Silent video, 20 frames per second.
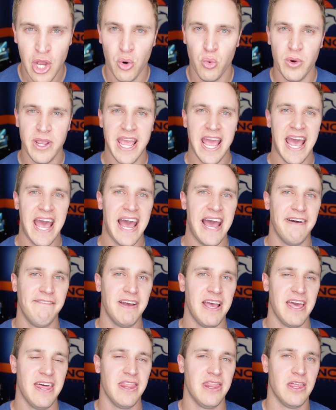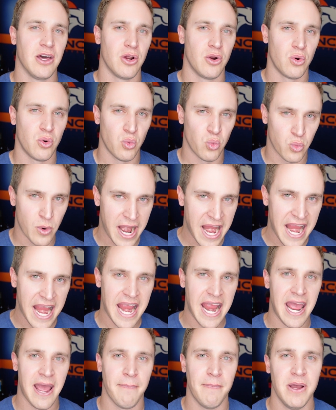we have the
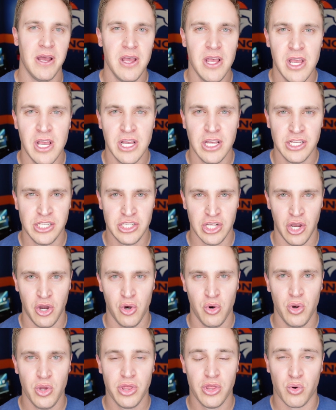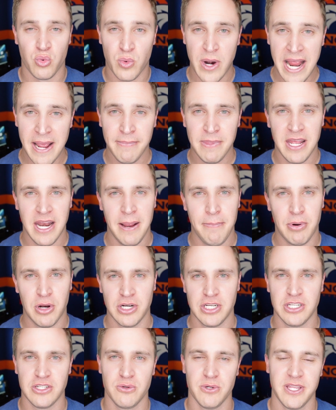RAM. So the RAM that I
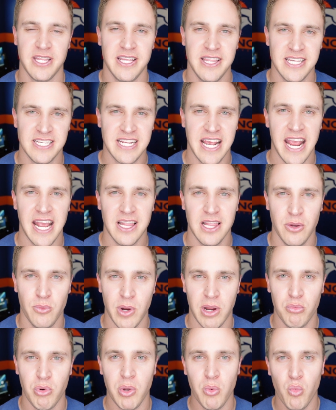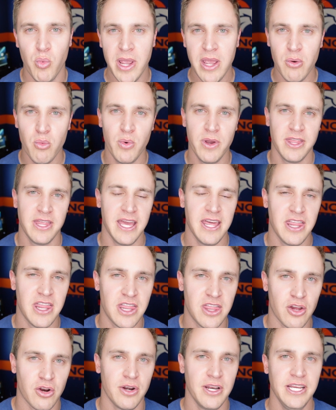purchased within this Alienware, we went with a
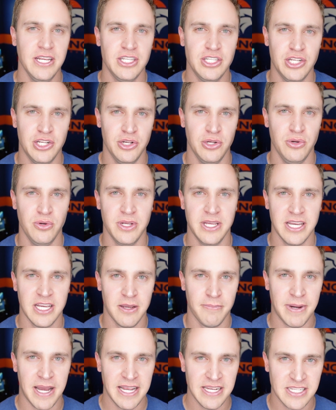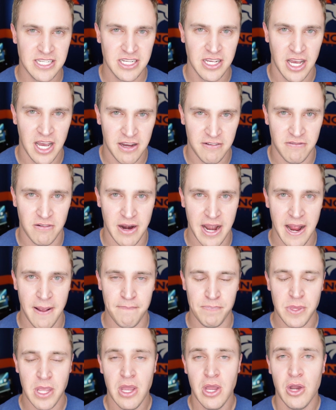32 gigabytes of
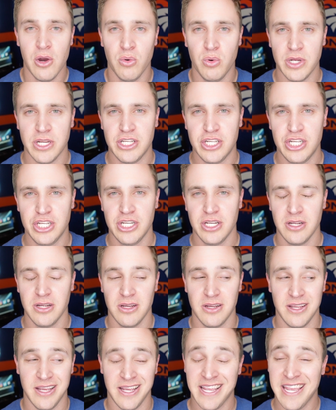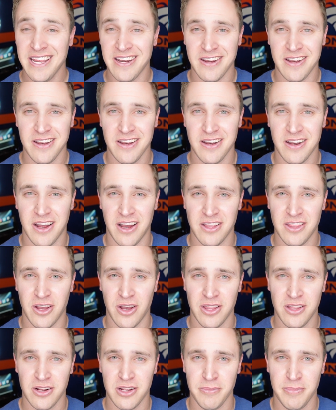RAM, which again, on the
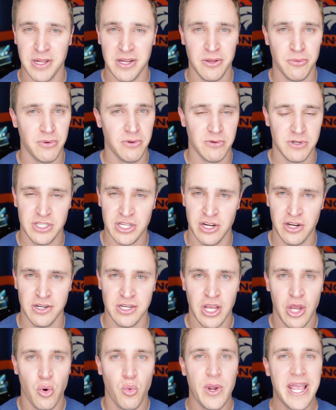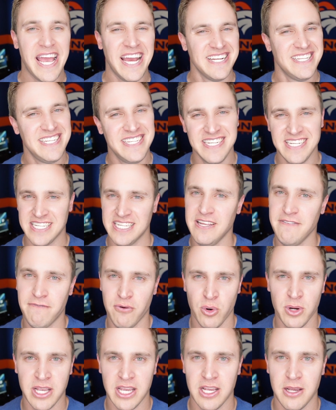other computer that we returned, we had
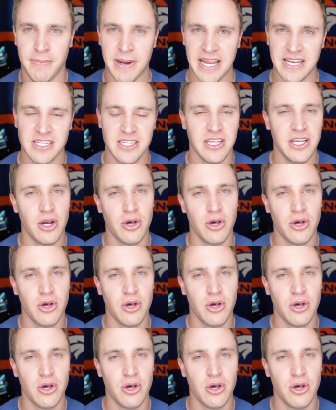64 gigabytes.